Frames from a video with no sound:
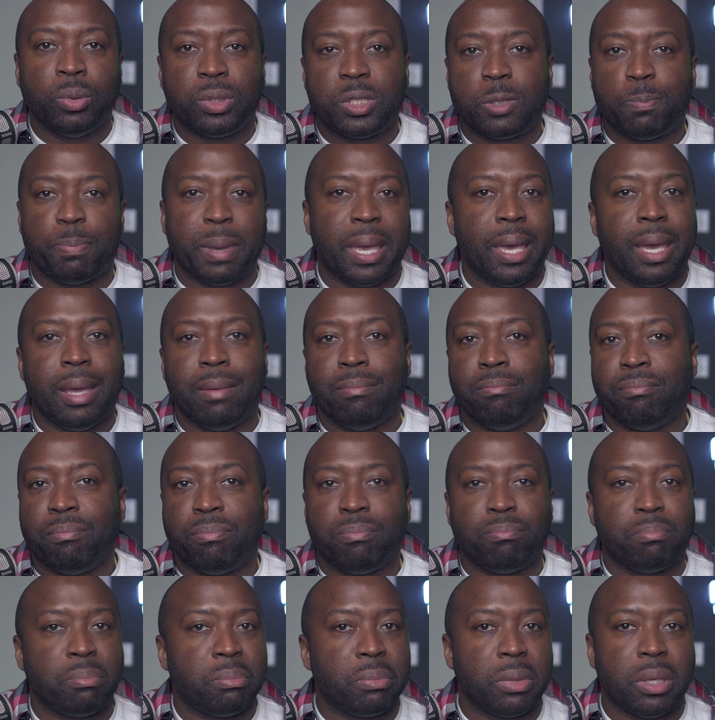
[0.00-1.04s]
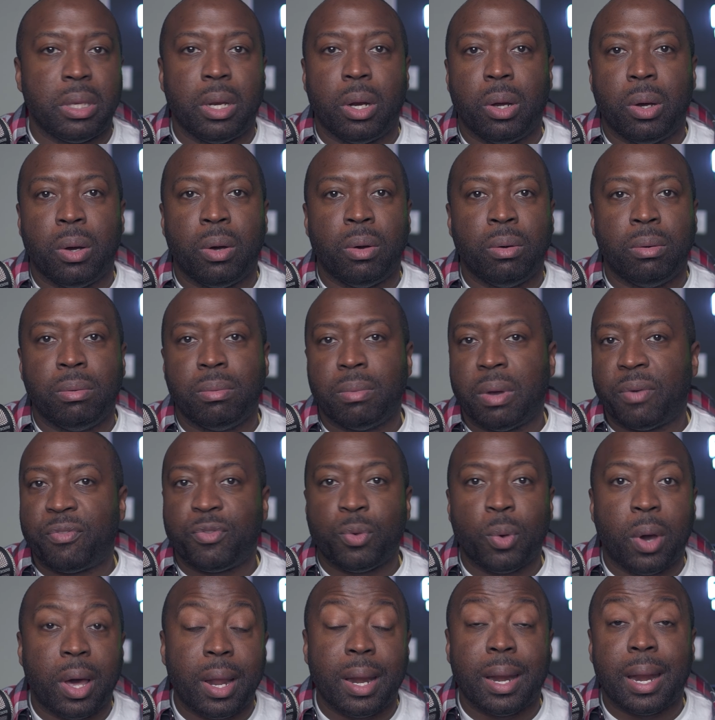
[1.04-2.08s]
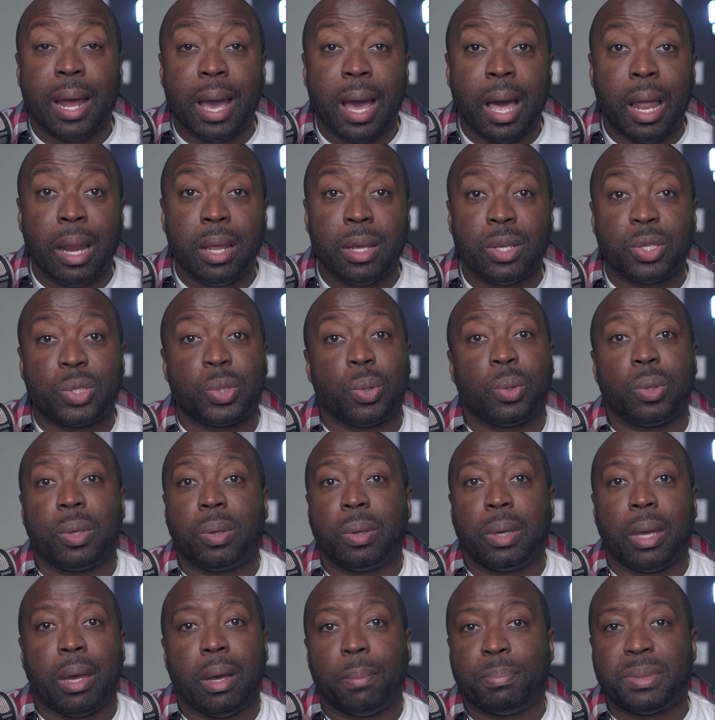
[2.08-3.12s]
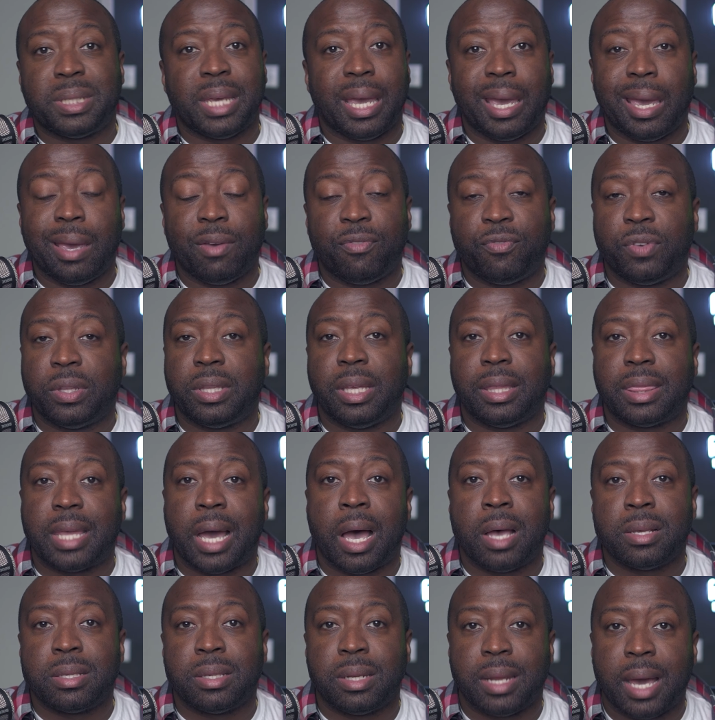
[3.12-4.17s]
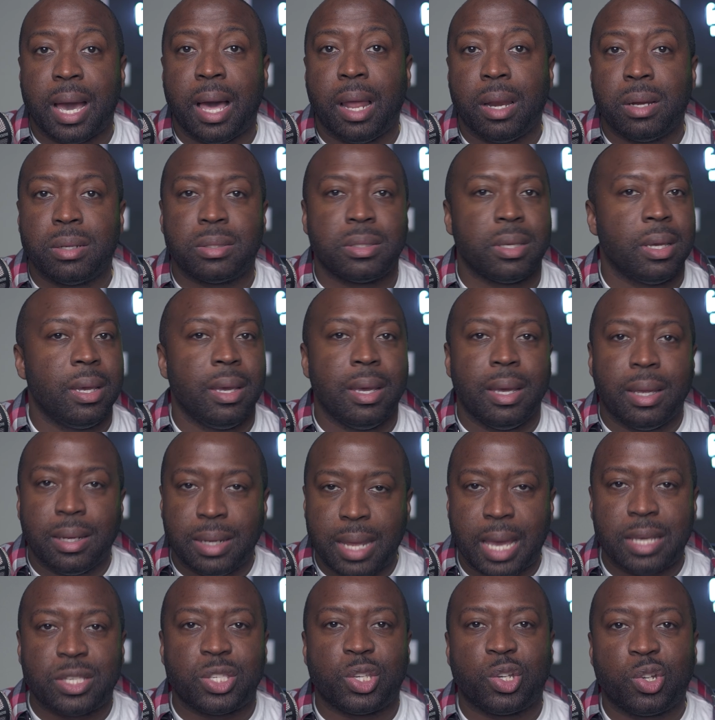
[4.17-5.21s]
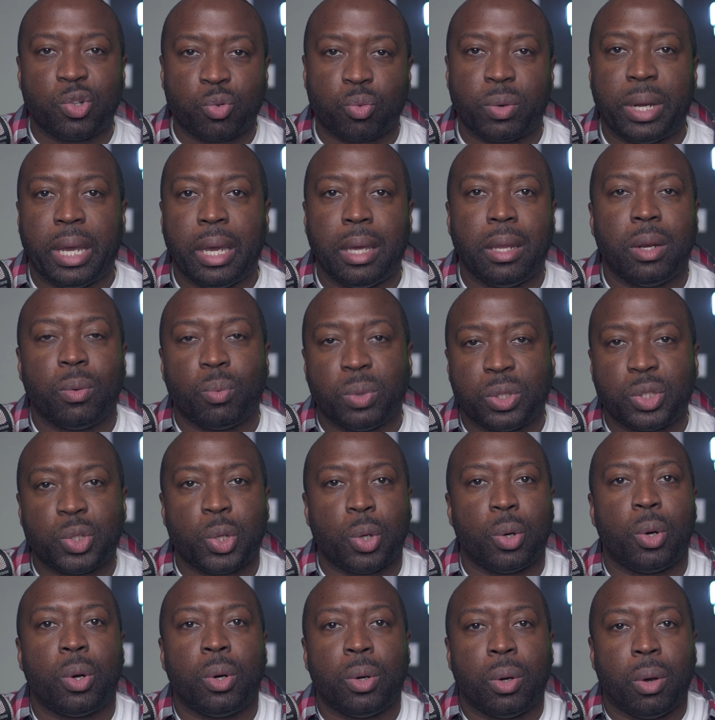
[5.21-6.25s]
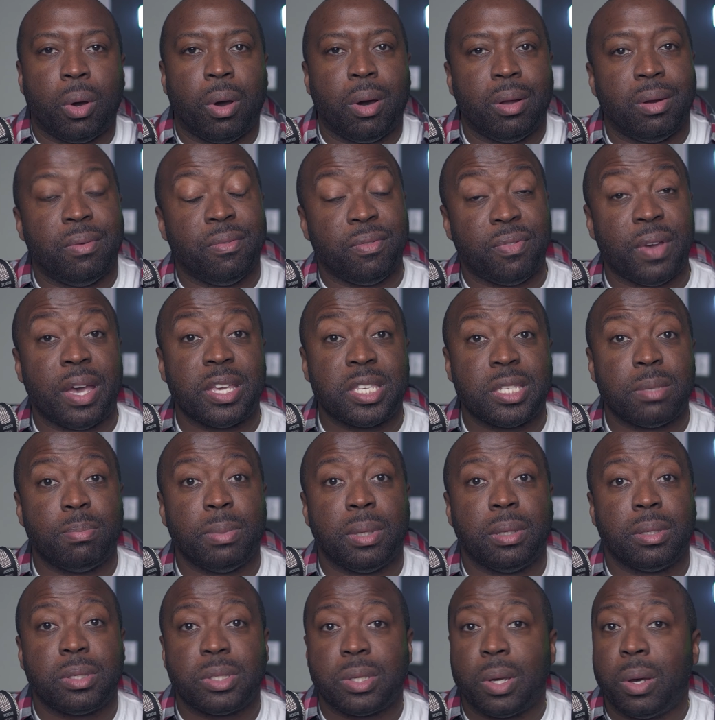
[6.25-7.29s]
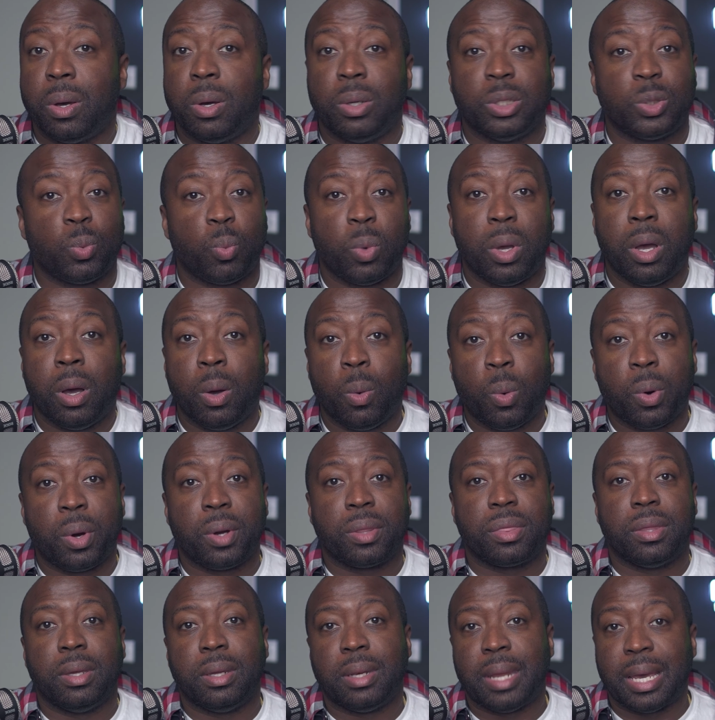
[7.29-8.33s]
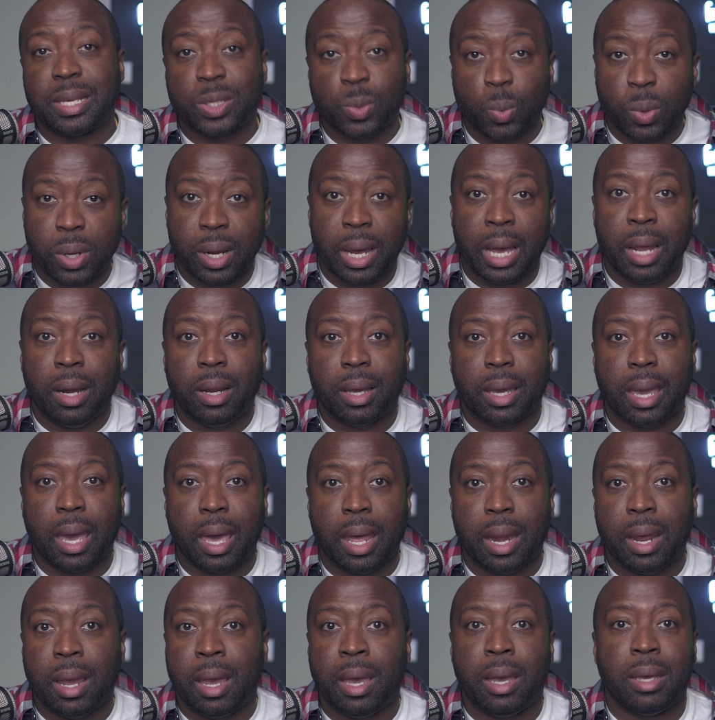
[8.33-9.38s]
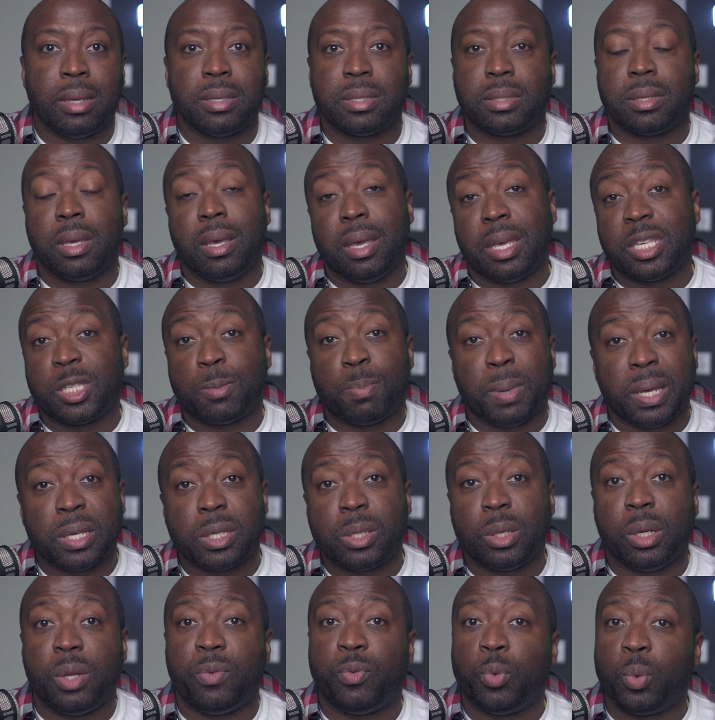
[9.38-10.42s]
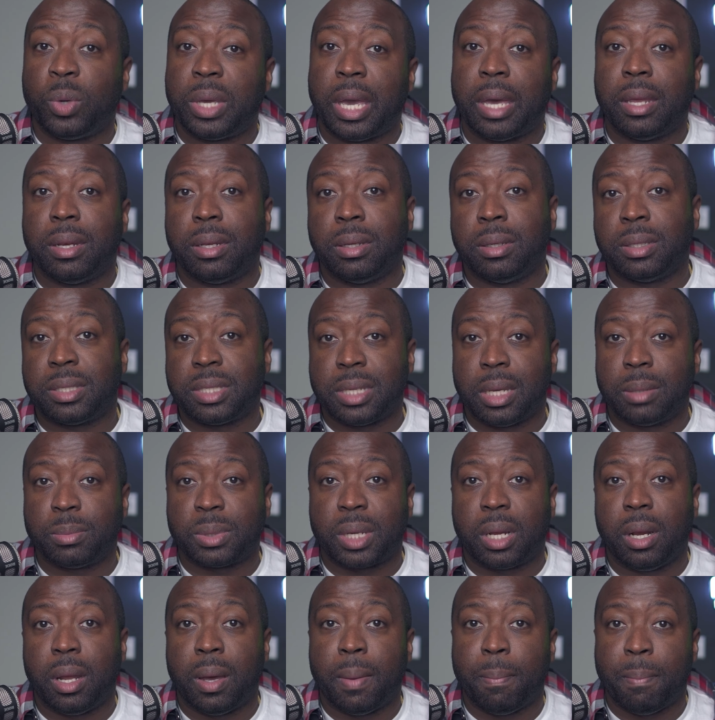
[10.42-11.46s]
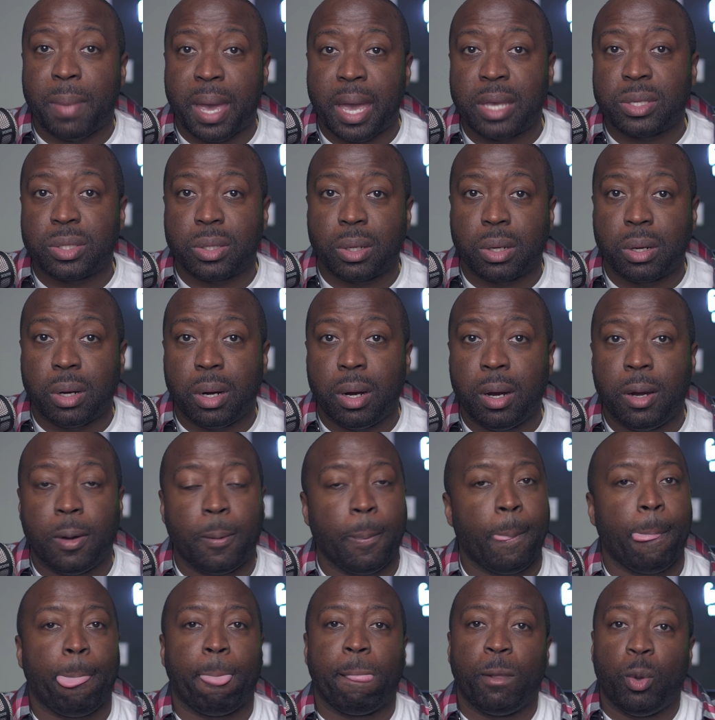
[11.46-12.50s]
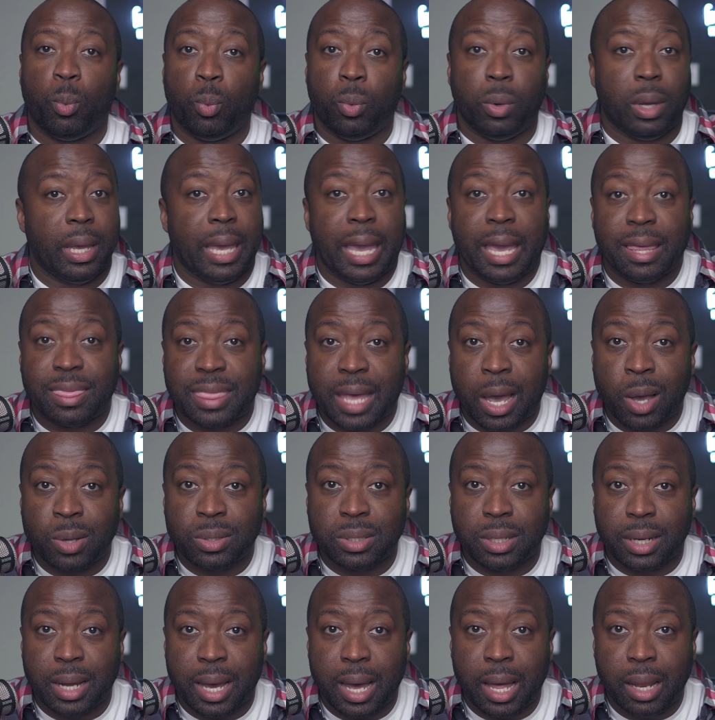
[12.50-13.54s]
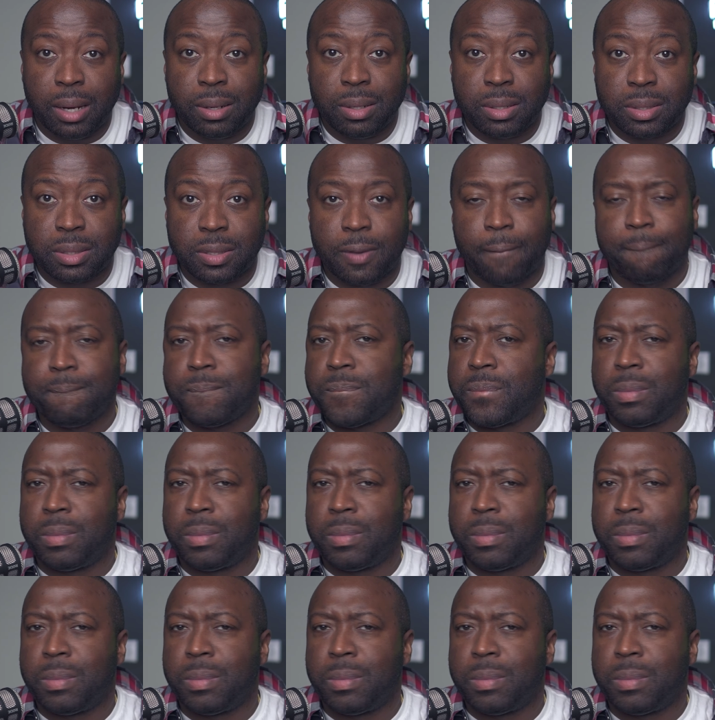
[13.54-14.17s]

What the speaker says: spend, a few $100s so you obtain $50,000, that's a great return on investment. So it's well worth it. That's what I look at as, especially if you get the Sam's Club MasterCard, $8,000.